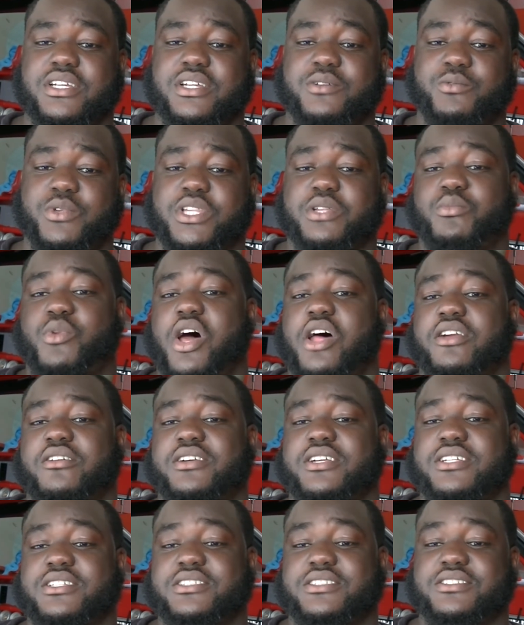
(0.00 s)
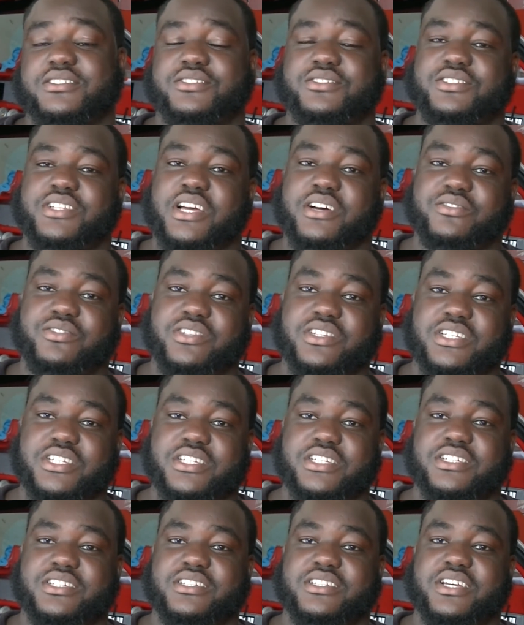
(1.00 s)
With the modern engines, you definitely
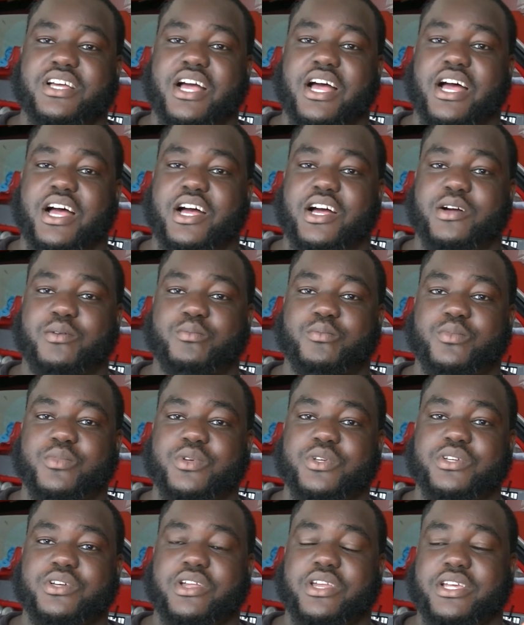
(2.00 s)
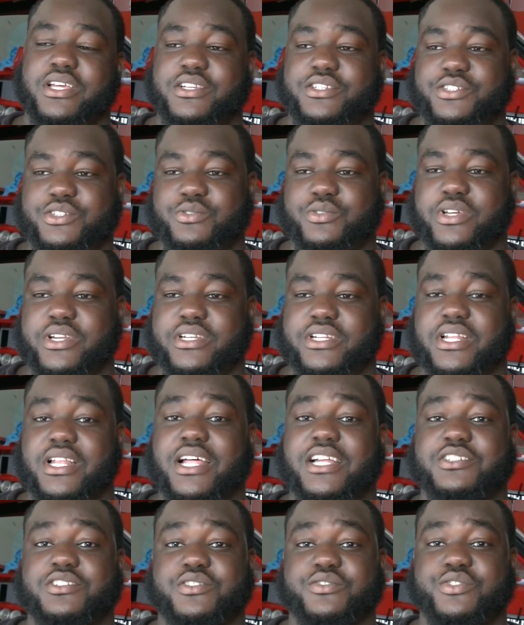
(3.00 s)
going to get you an
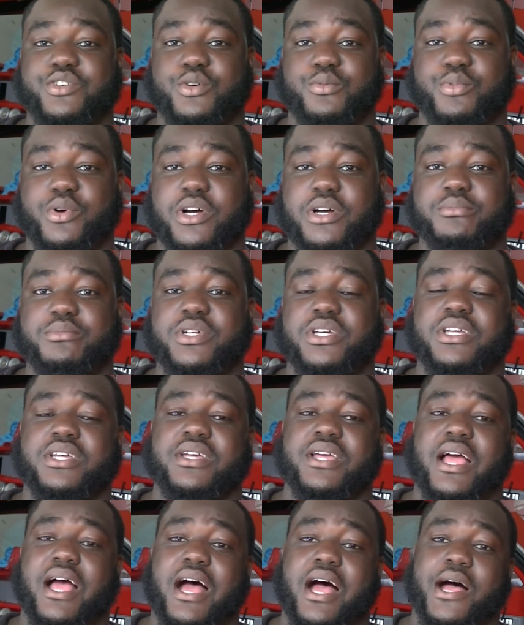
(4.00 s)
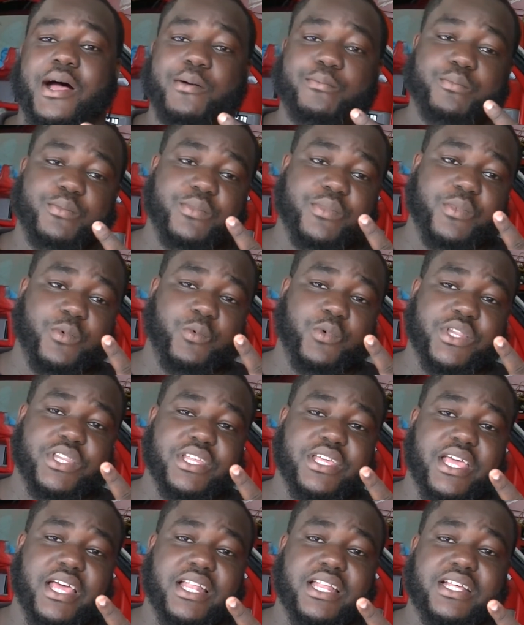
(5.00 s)
electric fuel pump. With
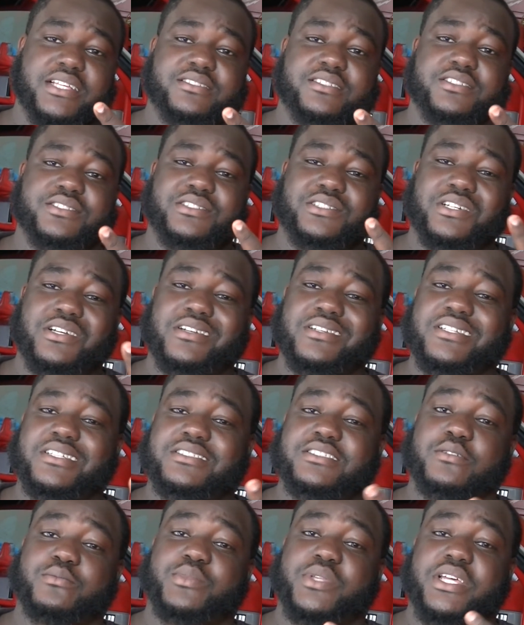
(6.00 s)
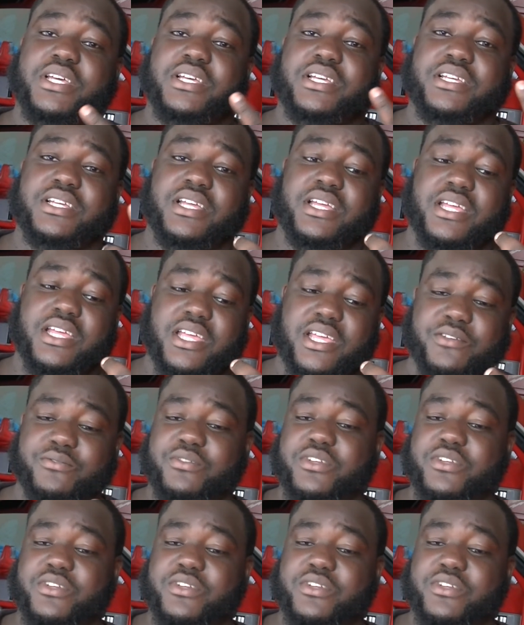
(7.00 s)
the LSs, you're going to need something, if